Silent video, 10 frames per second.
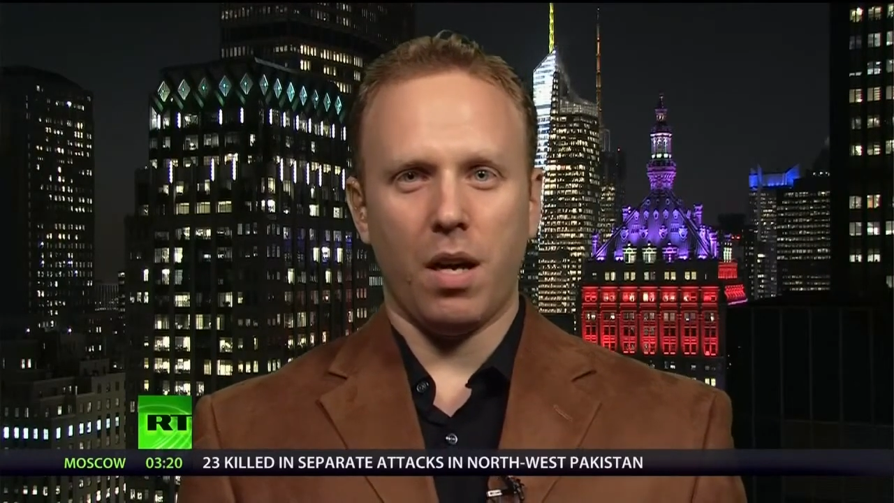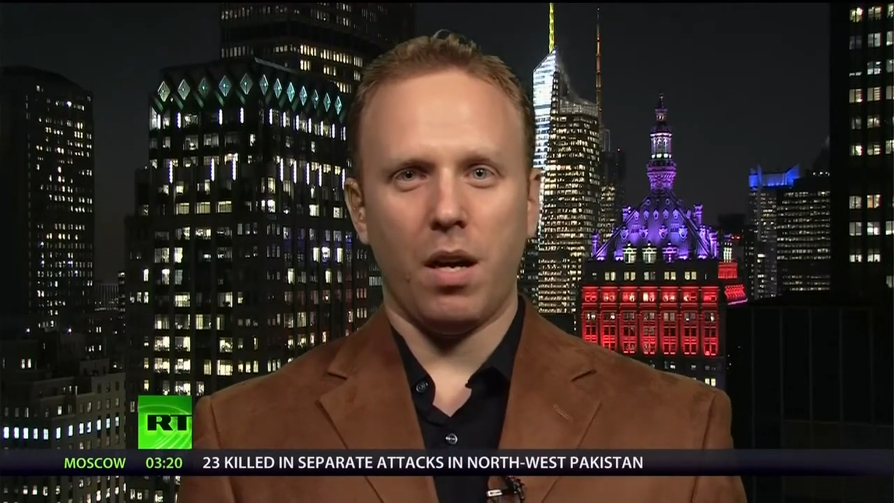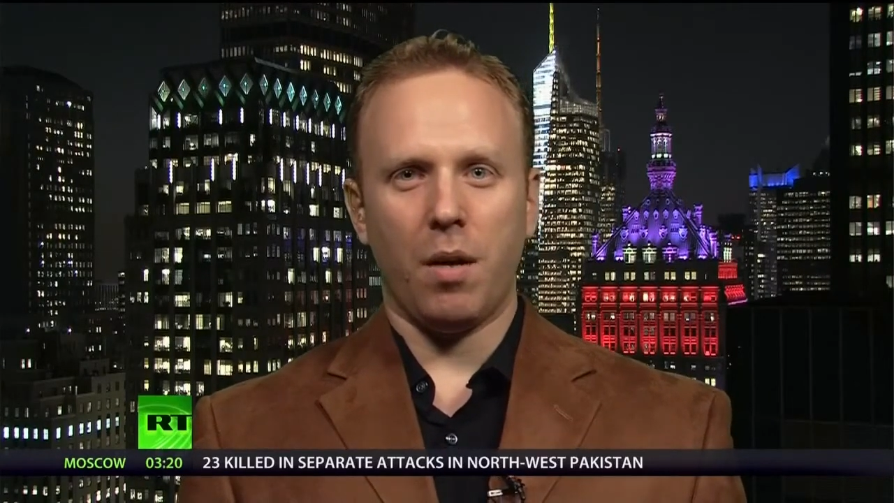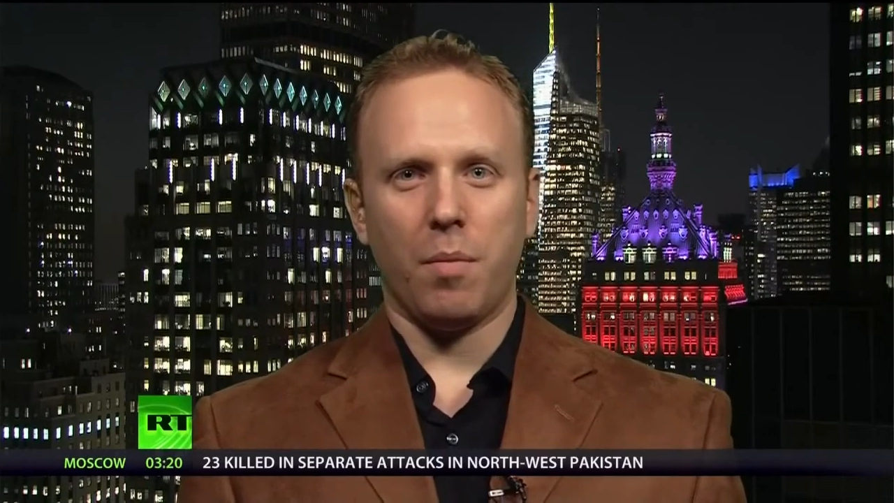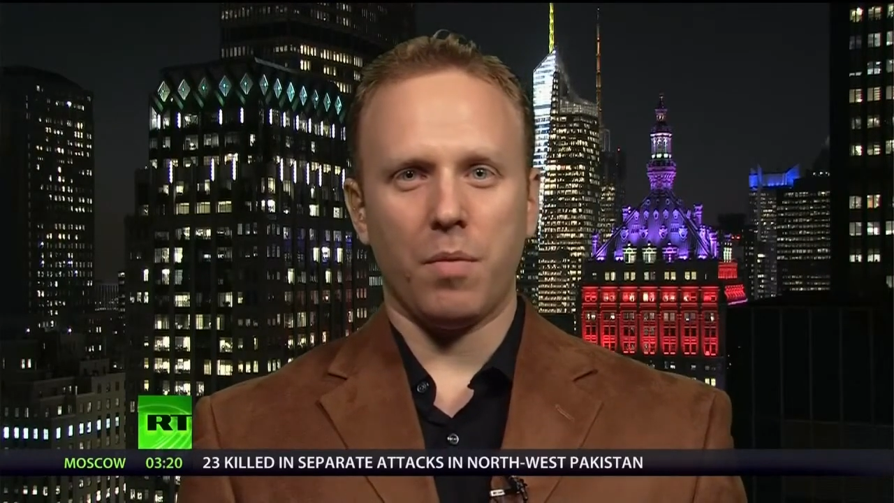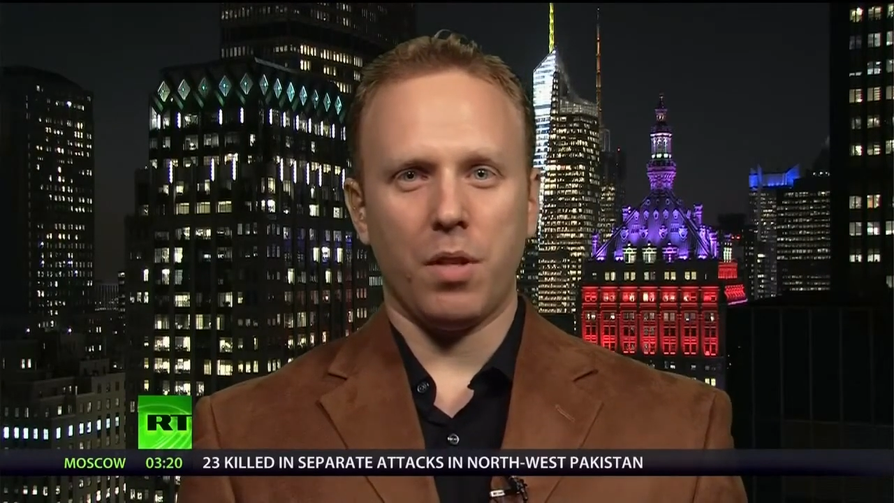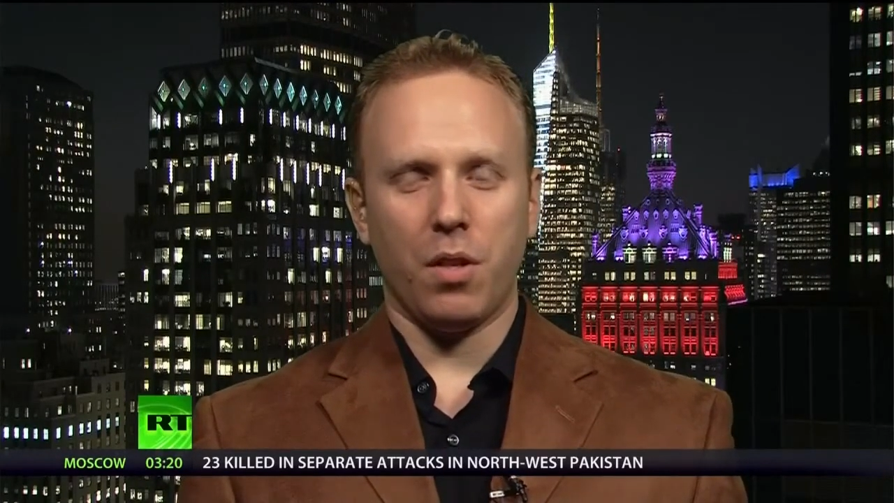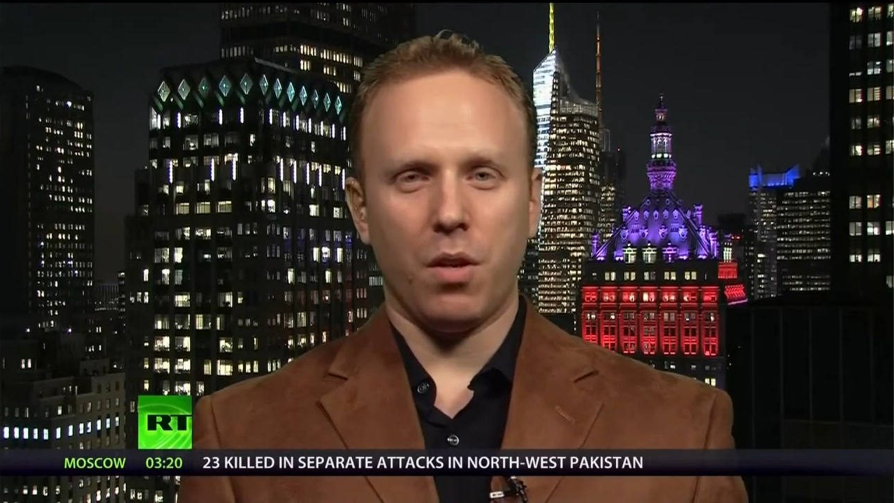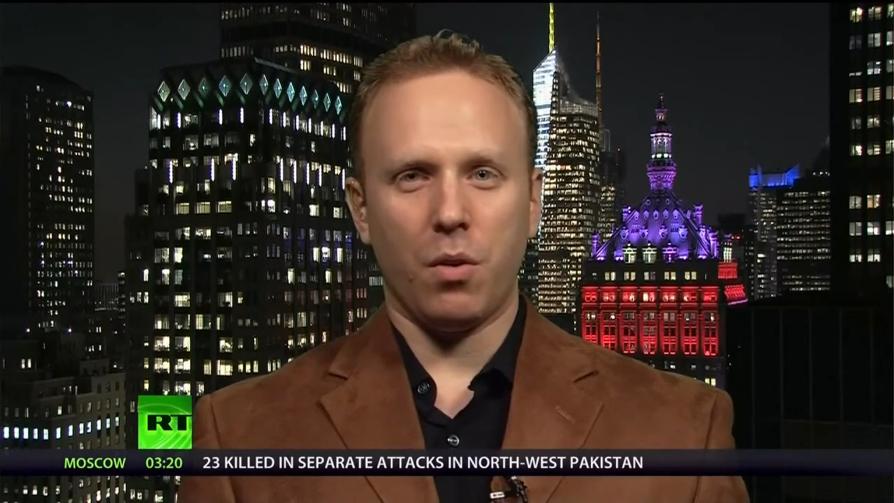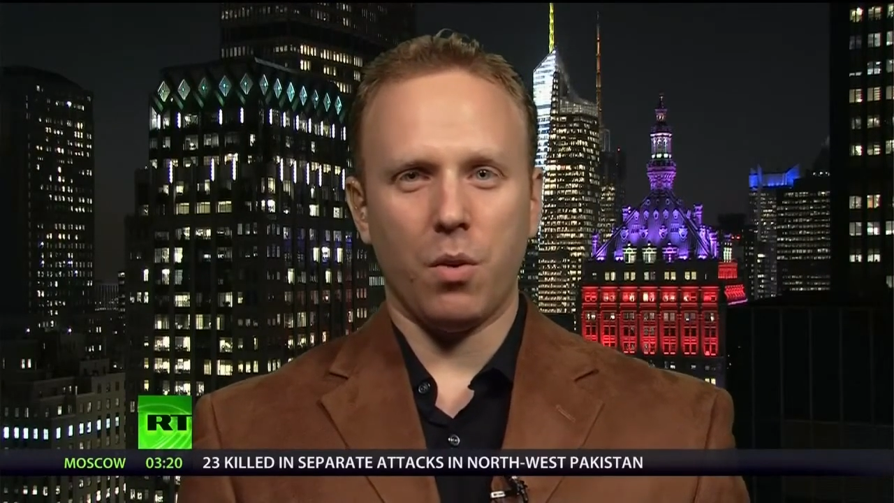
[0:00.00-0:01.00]
you
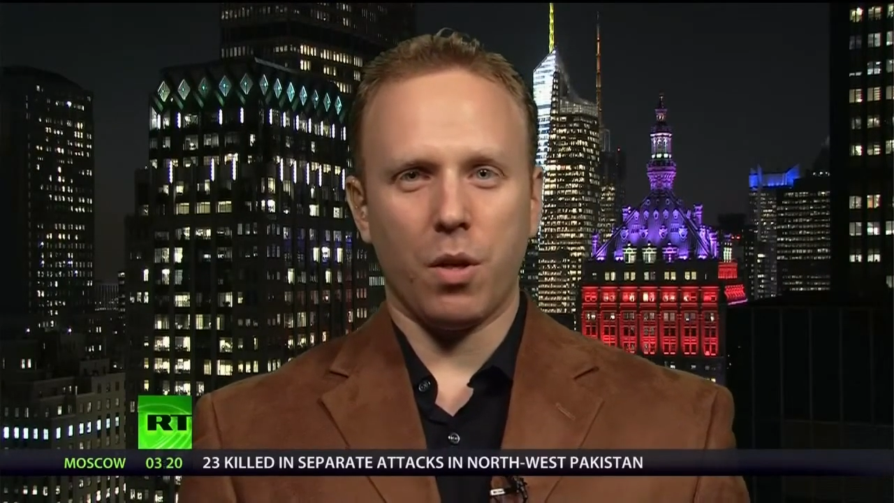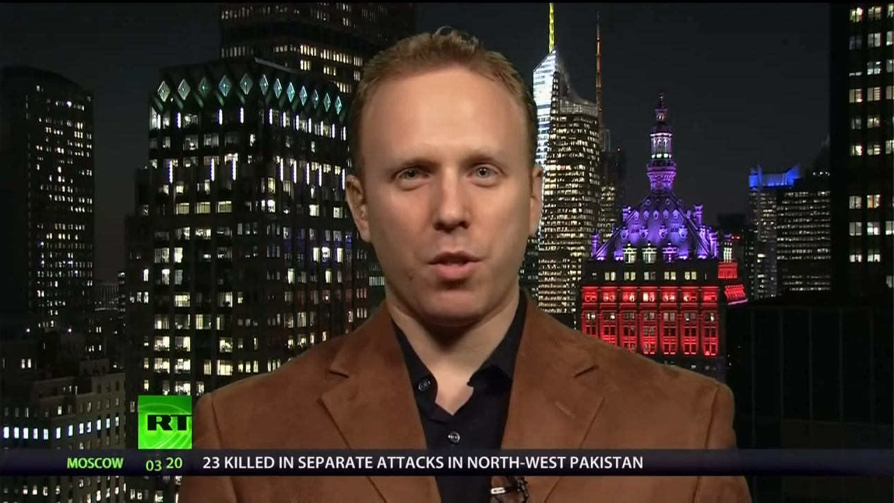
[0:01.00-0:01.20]
know, who are